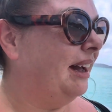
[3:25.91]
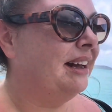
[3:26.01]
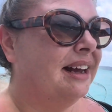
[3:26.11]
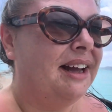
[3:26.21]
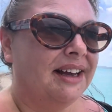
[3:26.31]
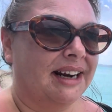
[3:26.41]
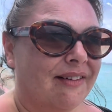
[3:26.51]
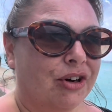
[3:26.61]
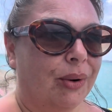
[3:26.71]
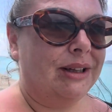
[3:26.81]
Going to
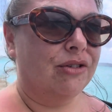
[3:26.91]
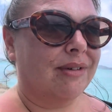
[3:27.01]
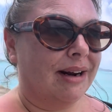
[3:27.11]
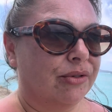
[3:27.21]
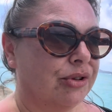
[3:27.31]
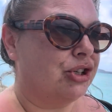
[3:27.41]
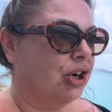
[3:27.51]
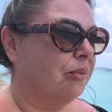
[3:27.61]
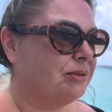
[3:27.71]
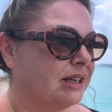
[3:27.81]
have a quick look around all the
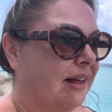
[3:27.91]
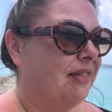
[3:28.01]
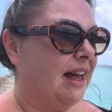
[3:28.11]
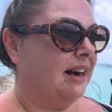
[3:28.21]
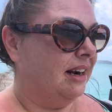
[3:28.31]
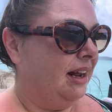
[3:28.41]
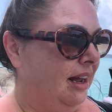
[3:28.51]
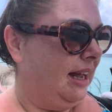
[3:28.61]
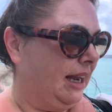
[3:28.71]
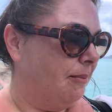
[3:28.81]
shops, and then
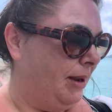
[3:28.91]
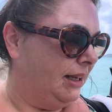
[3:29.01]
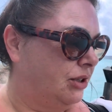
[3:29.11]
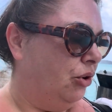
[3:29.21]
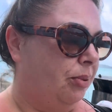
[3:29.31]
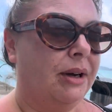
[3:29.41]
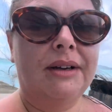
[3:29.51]
I get picked up